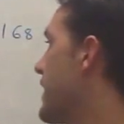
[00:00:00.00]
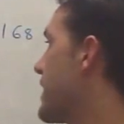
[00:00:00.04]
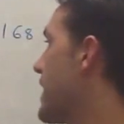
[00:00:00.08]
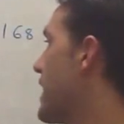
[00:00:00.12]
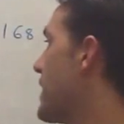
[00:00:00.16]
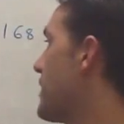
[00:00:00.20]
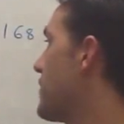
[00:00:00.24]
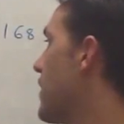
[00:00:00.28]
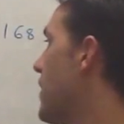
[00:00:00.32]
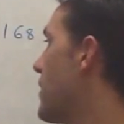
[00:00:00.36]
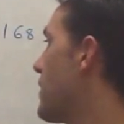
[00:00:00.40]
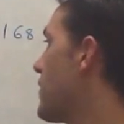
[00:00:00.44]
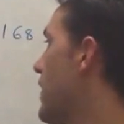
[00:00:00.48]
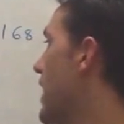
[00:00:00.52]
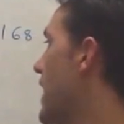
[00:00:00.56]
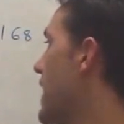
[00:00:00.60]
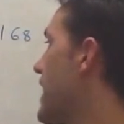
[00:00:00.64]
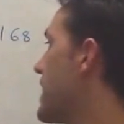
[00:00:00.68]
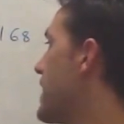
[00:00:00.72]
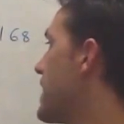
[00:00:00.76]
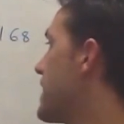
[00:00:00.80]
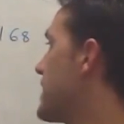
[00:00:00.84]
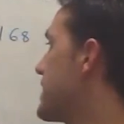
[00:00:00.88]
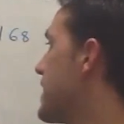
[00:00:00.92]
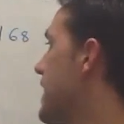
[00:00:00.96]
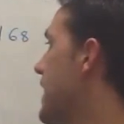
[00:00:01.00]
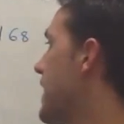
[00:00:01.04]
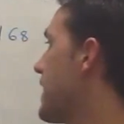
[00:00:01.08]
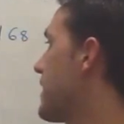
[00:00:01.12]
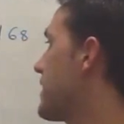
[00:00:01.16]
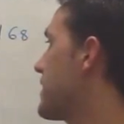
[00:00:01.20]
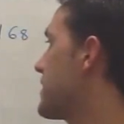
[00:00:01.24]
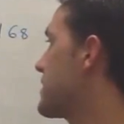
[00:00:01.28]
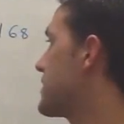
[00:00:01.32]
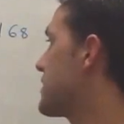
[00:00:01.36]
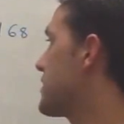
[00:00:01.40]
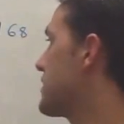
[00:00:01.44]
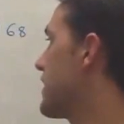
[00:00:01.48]
I keep on breaking down
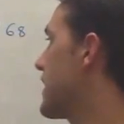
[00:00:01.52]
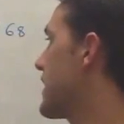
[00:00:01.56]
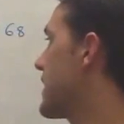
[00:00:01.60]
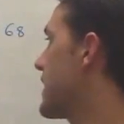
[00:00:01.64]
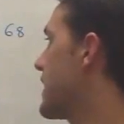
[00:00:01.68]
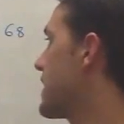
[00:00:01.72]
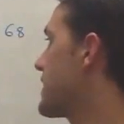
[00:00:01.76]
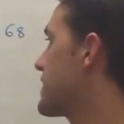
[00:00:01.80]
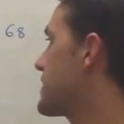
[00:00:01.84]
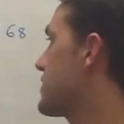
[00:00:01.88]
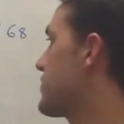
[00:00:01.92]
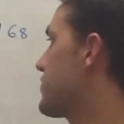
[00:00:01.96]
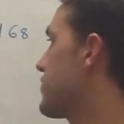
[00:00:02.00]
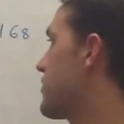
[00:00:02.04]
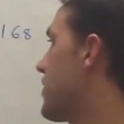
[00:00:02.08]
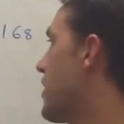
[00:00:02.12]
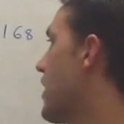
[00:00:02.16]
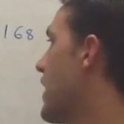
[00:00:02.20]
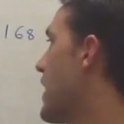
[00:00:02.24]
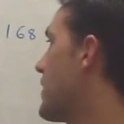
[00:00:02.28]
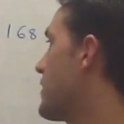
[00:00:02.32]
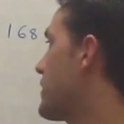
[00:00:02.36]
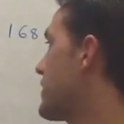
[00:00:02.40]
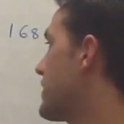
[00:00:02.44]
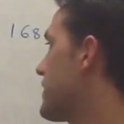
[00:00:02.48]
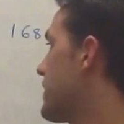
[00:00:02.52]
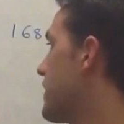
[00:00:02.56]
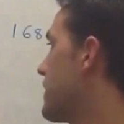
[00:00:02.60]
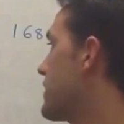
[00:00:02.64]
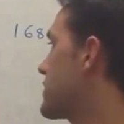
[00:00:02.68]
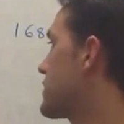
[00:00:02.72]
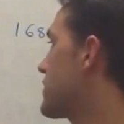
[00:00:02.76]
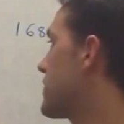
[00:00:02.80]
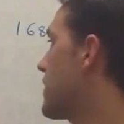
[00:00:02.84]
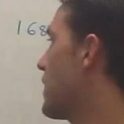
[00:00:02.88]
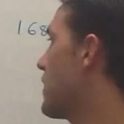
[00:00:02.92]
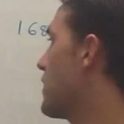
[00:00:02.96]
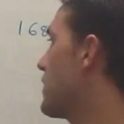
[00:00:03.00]
until I get to prime. So
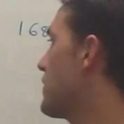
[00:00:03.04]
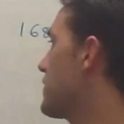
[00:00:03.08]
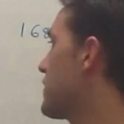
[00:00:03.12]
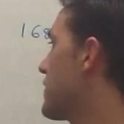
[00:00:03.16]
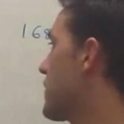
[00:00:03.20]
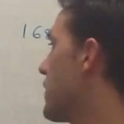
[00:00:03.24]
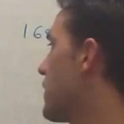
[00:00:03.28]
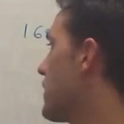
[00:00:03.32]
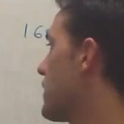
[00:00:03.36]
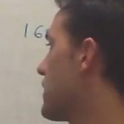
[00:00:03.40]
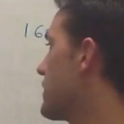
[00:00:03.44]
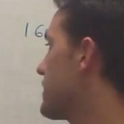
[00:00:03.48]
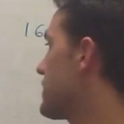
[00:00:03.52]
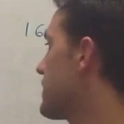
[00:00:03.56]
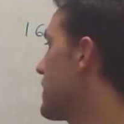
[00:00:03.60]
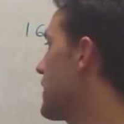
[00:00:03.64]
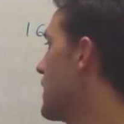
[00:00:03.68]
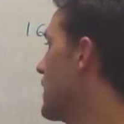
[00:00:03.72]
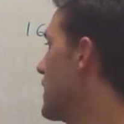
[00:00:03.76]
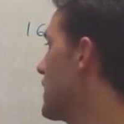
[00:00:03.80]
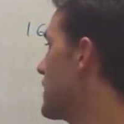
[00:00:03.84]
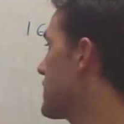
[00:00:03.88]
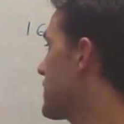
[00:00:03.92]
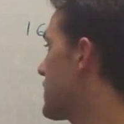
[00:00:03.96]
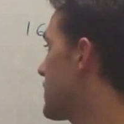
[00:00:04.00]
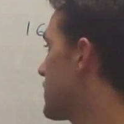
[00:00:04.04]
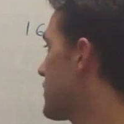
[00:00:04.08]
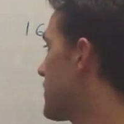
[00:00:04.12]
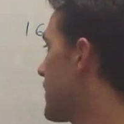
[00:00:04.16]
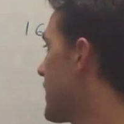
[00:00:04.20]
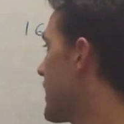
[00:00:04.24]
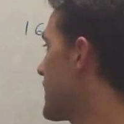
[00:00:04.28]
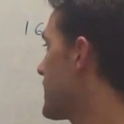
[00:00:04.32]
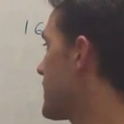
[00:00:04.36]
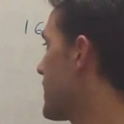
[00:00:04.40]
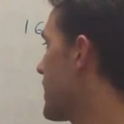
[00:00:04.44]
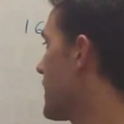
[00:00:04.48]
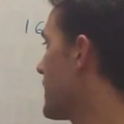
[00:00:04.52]
12 goes to
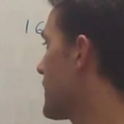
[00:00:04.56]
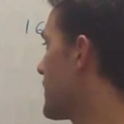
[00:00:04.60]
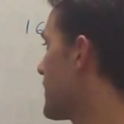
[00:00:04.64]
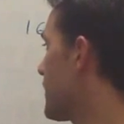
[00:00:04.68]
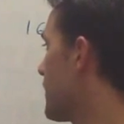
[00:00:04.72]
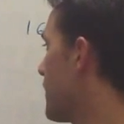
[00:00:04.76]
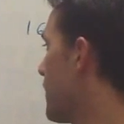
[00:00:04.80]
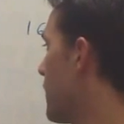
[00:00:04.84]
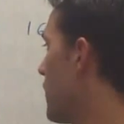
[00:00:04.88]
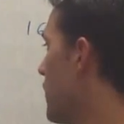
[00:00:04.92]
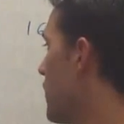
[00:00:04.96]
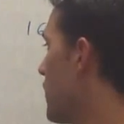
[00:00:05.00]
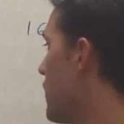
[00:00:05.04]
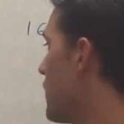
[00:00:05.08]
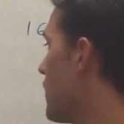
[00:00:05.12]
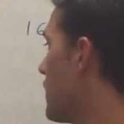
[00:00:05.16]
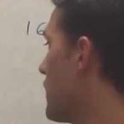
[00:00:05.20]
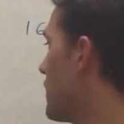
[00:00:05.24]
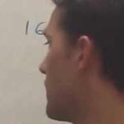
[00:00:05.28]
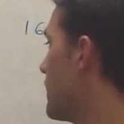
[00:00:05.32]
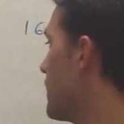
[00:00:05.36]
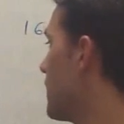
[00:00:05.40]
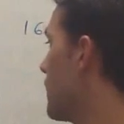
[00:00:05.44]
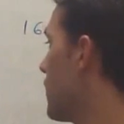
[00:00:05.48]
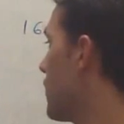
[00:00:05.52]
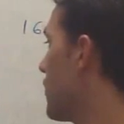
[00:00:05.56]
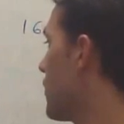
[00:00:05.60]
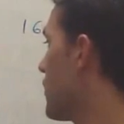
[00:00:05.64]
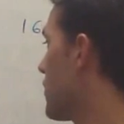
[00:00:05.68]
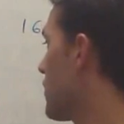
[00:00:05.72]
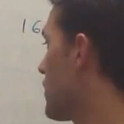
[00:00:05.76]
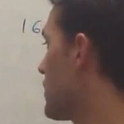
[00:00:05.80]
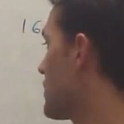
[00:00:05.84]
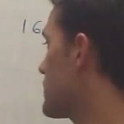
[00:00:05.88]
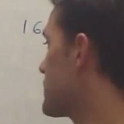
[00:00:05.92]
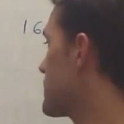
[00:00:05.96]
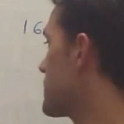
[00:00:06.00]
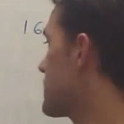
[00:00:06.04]
3 times 4, 4
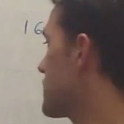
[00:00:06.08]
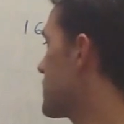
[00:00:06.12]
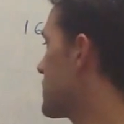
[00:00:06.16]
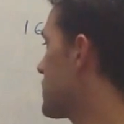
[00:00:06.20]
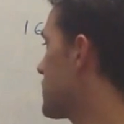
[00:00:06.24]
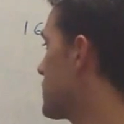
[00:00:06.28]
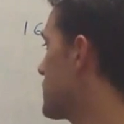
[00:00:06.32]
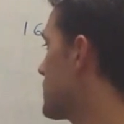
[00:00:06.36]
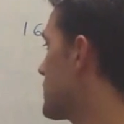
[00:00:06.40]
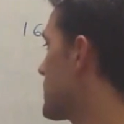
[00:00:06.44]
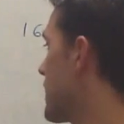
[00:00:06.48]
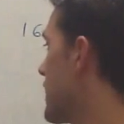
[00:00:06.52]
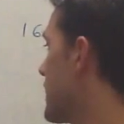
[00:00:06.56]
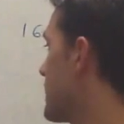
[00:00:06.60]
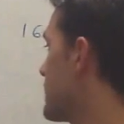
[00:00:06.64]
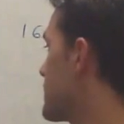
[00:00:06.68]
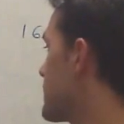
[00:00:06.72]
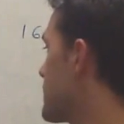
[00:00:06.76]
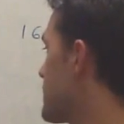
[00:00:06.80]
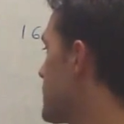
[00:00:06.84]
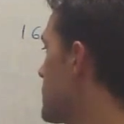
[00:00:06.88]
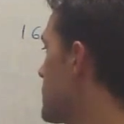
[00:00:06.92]
goes to 2 times